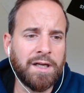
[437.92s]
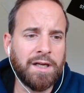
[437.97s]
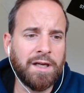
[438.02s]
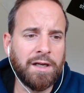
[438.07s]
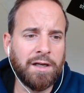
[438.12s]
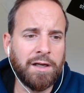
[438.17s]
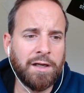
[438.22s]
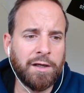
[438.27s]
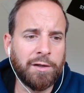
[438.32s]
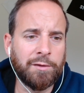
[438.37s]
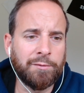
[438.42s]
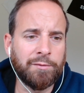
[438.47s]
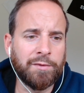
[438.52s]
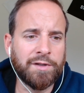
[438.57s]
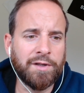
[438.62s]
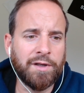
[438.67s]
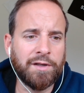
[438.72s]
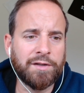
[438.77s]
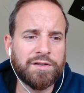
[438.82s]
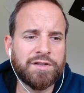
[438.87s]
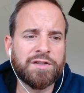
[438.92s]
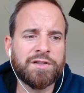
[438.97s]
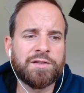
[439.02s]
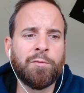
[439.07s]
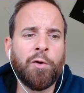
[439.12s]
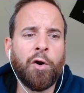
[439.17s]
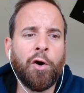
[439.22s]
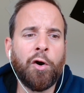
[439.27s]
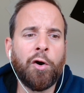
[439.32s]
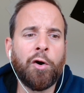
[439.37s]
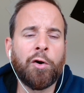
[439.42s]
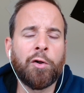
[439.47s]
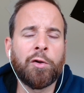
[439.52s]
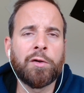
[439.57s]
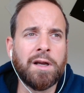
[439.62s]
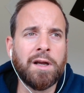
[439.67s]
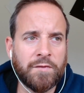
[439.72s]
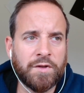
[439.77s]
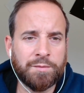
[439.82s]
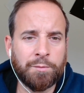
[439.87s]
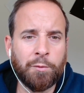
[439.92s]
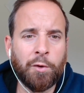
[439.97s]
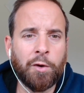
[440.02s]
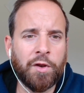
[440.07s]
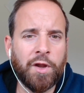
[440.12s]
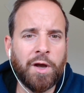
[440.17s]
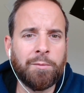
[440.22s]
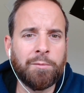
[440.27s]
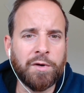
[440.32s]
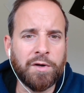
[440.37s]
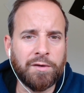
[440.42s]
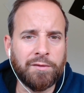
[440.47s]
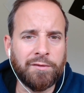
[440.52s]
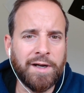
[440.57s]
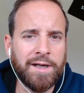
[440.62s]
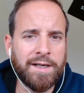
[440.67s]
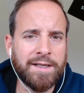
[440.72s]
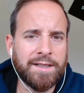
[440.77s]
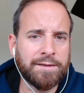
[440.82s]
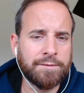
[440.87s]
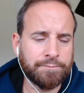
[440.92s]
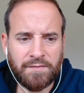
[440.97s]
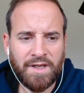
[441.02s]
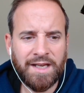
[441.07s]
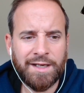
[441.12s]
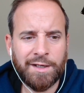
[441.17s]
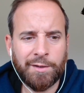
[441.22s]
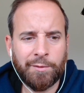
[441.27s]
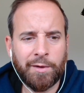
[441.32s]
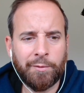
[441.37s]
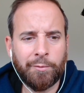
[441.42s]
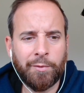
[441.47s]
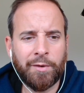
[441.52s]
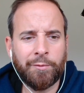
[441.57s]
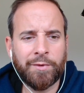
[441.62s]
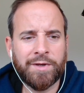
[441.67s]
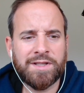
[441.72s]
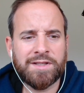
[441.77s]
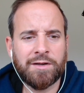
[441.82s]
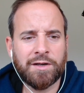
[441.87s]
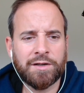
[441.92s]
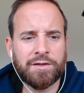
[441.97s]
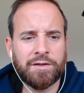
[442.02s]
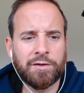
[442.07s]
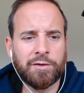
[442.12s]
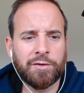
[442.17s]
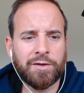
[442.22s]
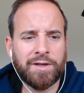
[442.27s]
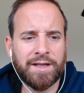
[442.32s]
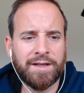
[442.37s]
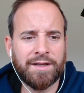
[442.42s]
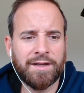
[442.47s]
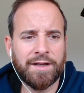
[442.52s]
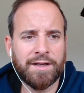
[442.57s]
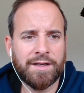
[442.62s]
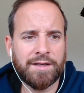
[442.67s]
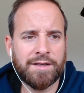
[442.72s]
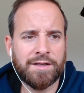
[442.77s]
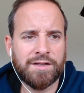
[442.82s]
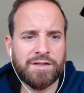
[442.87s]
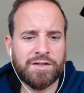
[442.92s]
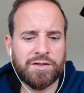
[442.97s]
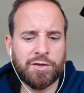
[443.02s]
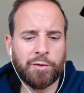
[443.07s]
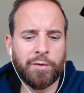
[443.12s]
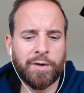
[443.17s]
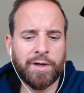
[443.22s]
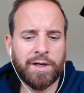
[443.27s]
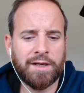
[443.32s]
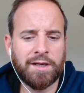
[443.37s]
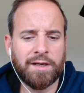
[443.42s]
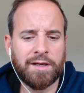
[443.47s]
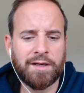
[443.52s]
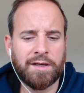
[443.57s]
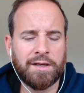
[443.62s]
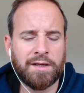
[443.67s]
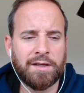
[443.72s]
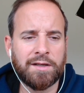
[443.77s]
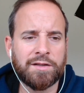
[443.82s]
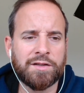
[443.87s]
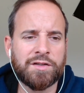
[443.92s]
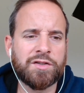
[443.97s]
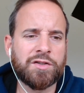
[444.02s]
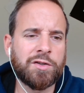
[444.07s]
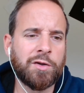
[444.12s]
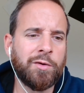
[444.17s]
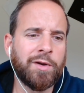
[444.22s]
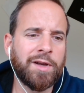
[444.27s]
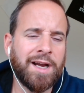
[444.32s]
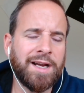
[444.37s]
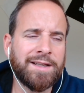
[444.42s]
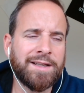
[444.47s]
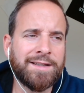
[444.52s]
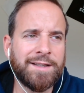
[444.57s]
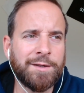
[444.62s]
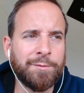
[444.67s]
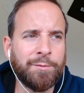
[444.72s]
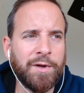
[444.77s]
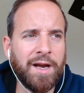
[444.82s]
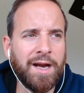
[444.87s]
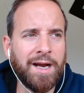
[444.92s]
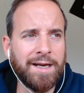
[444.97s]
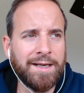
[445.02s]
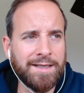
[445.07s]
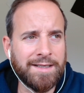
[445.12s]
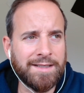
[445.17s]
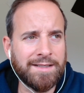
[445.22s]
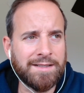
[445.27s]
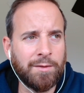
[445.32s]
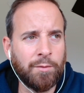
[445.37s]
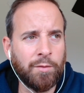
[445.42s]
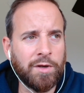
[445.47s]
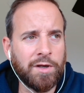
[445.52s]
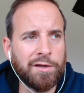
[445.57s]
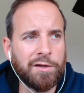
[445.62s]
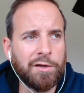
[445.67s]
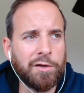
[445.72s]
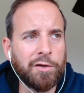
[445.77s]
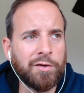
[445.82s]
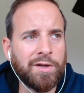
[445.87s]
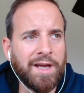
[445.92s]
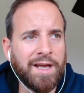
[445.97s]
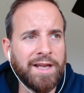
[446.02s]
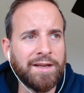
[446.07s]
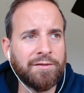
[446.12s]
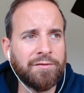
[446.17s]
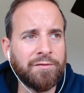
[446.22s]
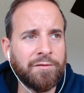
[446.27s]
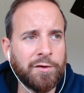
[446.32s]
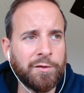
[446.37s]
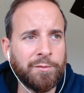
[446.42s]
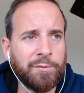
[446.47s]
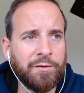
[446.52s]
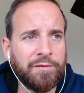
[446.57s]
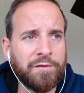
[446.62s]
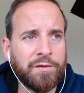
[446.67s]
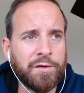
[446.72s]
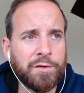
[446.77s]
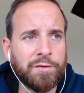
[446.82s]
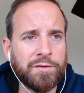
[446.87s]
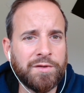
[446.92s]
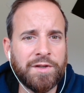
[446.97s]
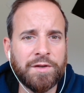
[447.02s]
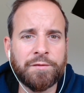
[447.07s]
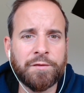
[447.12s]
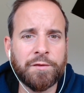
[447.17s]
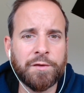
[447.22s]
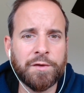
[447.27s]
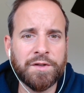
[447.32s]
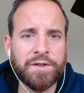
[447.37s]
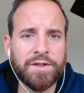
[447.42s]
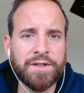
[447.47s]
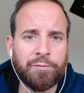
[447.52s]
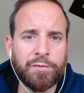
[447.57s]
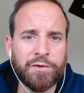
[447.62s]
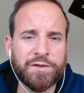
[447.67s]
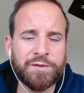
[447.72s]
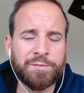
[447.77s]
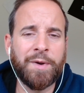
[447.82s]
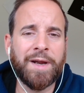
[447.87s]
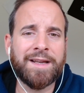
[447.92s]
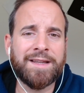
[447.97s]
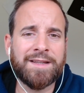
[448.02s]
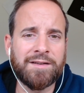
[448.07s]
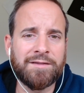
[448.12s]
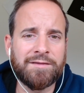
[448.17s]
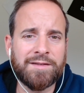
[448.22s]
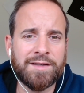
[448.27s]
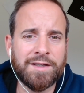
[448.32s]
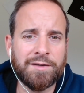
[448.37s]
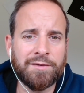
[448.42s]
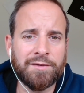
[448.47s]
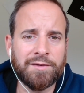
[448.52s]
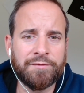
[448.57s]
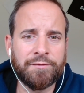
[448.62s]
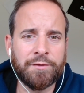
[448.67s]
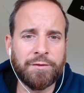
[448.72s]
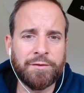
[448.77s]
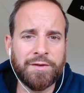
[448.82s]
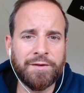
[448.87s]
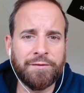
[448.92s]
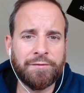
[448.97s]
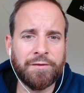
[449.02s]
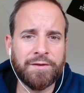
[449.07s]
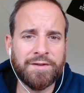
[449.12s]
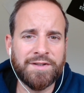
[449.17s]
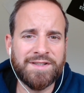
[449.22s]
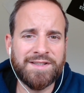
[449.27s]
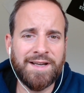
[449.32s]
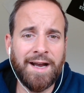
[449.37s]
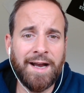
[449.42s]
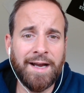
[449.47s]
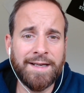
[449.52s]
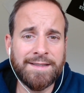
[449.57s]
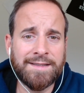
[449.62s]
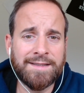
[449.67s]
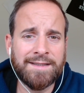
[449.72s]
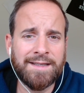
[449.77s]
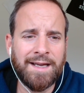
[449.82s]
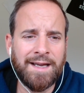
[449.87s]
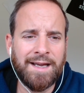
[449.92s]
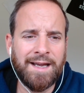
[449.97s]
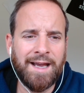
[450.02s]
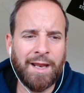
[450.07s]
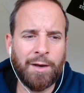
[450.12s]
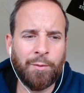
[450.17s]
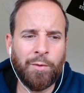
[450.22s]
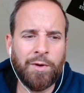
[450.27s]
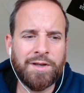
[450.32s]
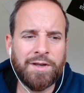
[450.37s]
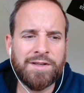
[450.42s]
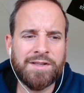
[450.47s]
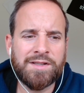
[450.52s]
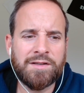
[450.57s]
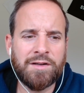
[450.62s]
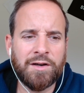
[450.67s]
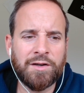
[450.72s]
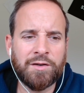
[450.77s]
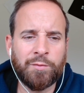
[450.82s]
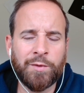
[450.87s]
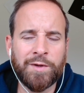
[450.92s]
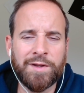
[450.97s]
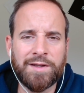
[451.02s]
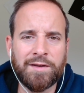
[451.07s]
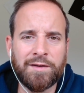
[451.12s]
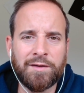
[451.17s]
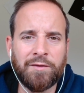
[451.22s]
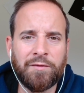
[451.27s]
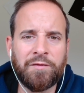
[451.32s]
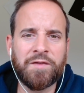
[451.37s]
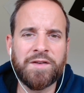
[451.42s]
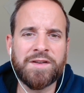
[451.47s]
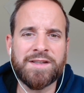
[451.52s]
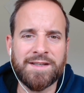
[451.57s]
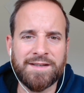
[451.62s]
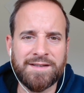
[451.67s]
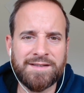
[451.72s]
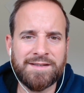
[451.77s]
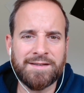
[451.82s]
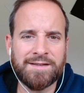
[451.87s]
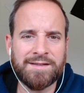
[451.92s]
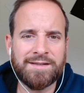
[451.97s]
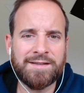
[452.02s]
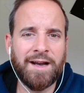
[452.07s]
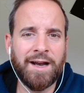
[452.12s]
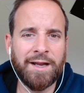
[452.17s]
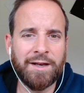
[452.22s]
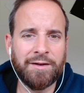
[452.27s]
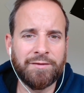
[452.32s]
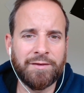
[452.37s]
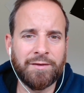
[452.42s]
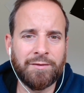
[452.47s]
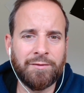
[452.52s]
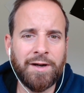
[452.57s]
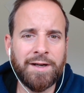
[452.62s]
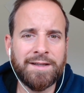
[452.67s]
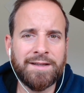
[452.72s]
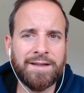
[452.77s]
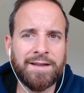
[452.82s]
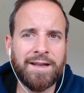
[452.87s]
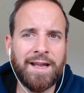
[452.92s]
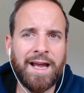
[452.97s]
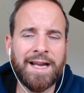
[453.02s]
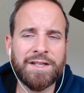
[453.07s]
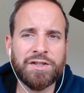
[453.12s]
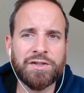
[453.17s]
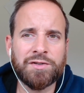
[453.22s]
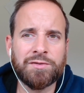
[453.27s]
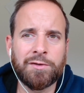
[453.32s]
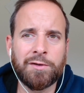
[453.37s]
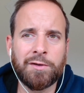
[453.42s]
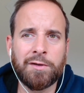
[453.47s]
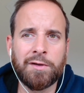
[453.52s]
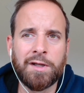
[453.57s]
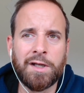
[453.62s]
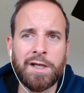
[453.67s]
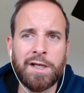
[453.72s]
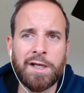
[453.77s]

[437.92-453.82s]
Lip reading: a small number, right? Anyway, when we start to look at the Stoic idea behind this, I wanted to look at it from a few different perspectives here, a few different sides. And I wanted to start with the physics side of it, right? The natural,